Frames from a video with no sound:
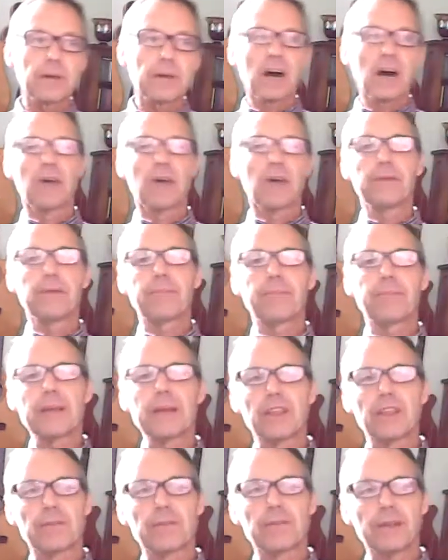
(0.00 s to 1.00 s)
Owen
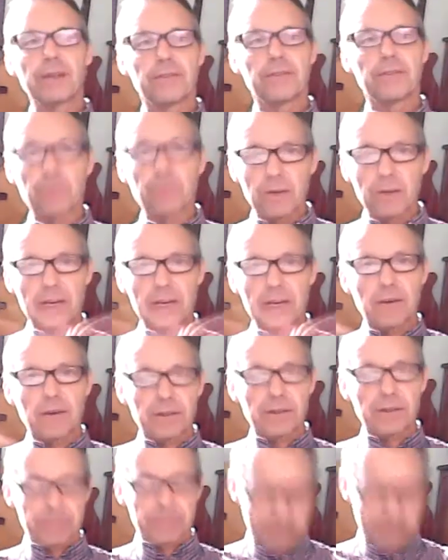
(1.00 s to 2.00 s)
Benjamin, if you want to get away
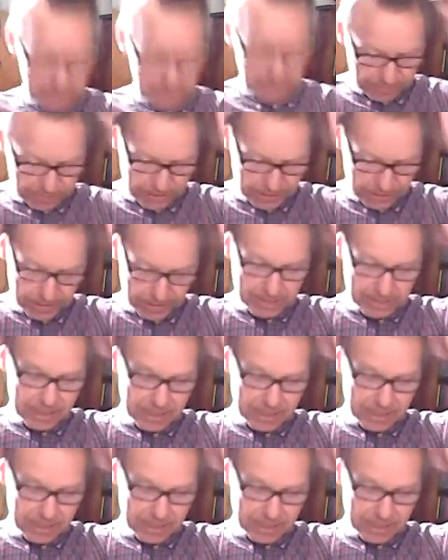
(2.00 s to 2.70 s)
from television.